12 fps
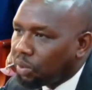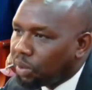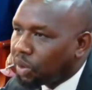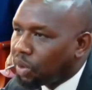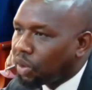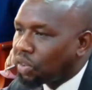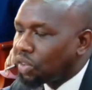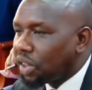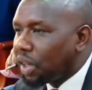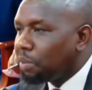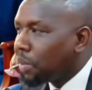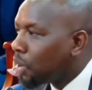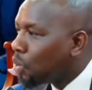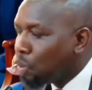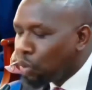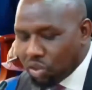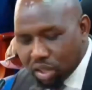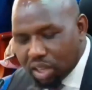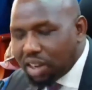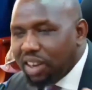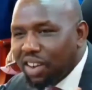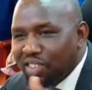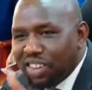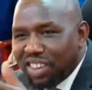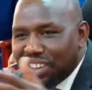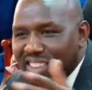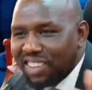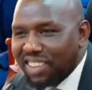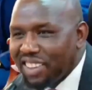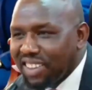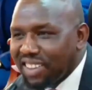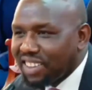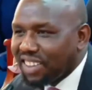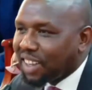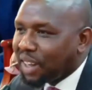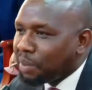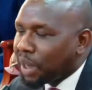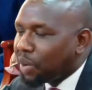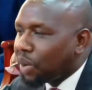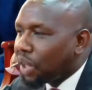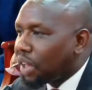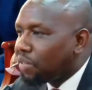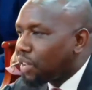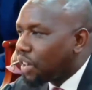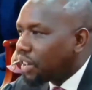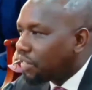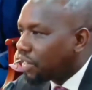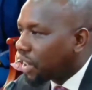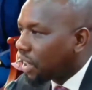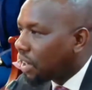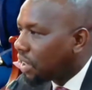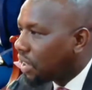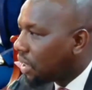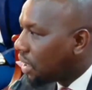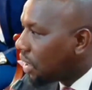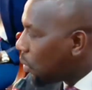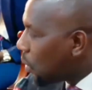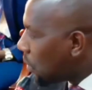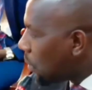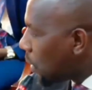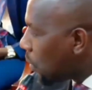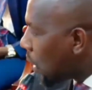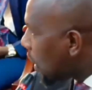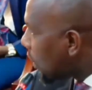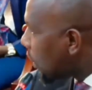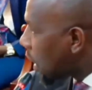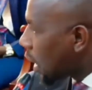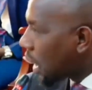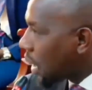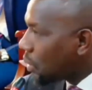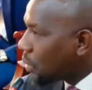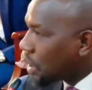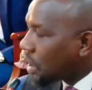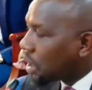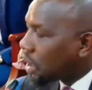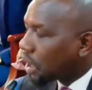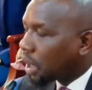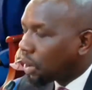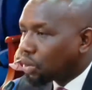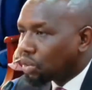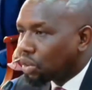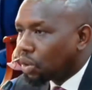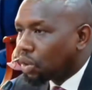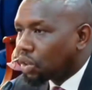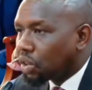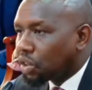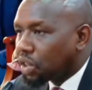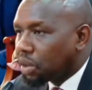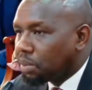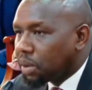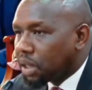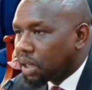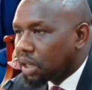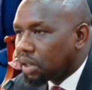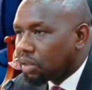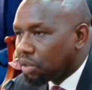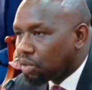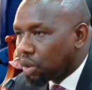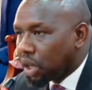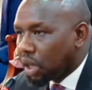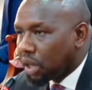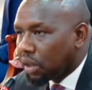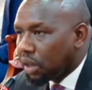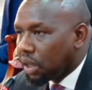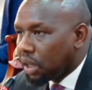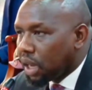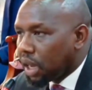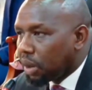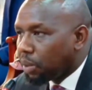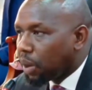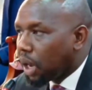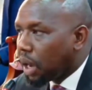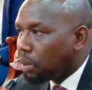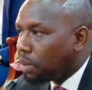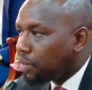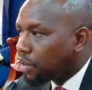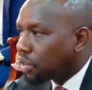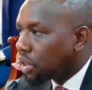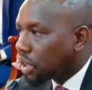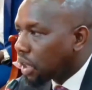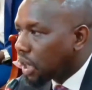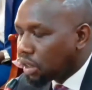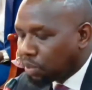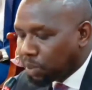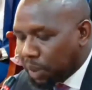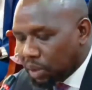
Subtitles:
because there are many goons around that can make your life very difficult. We've been working very hard with the county security team in Trans Nzoia, and I'll be visiting there as